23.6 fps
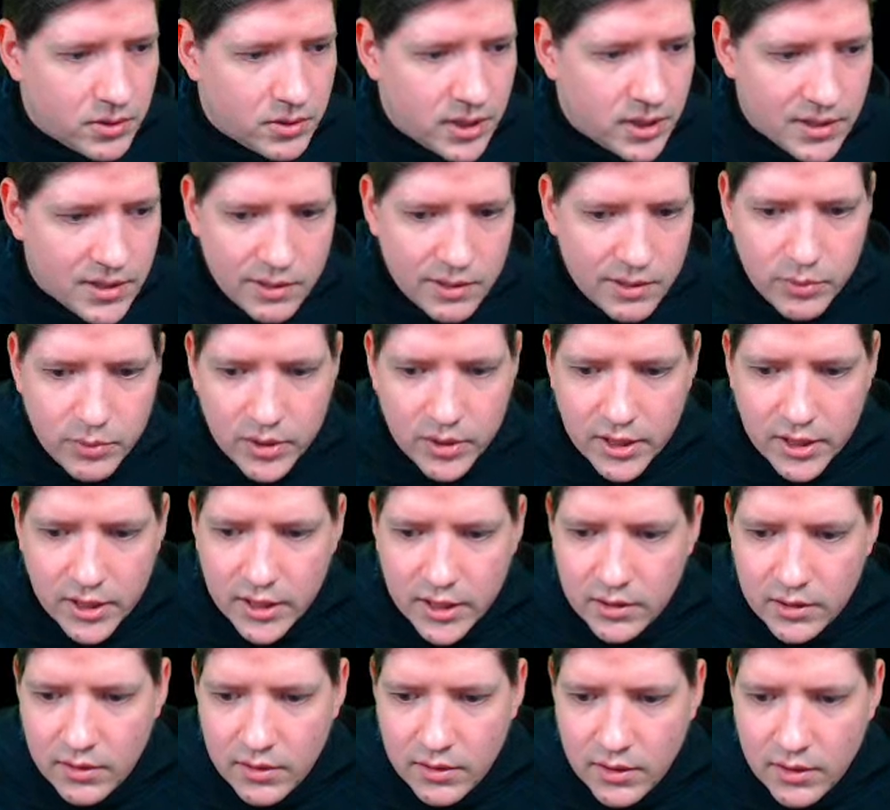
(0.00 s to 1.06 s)
input
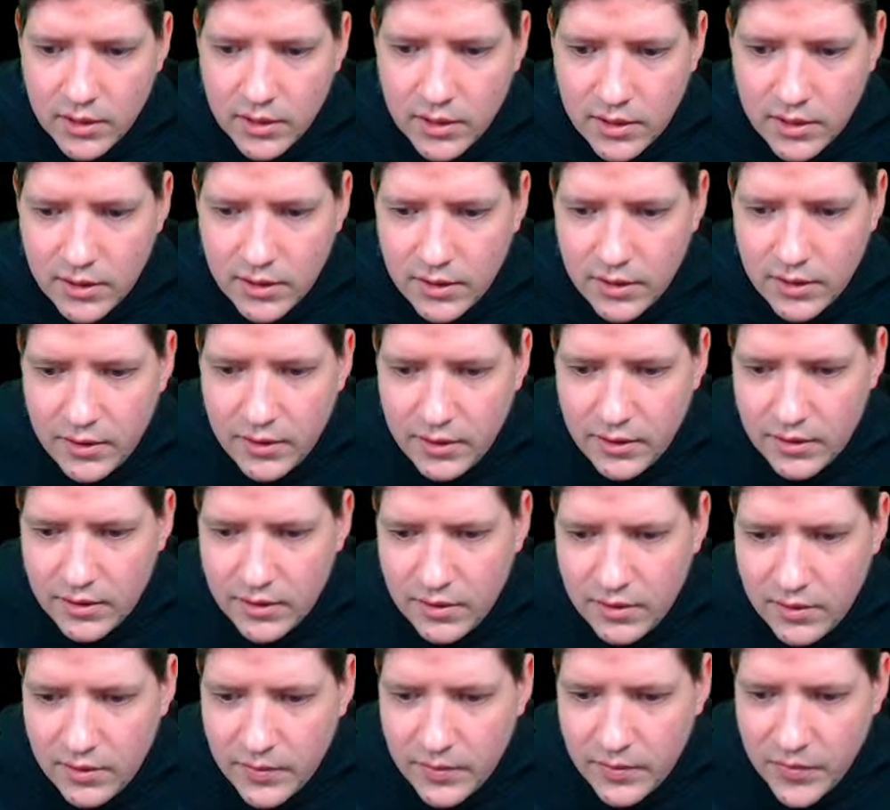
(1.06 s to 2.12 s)
again.
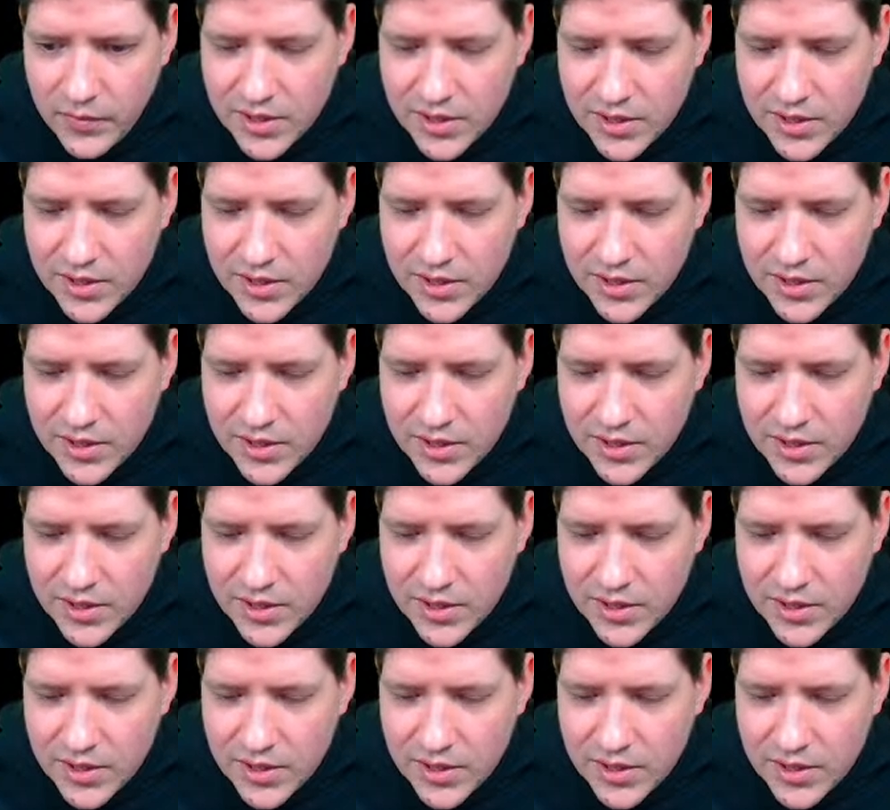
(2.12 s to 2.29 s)
So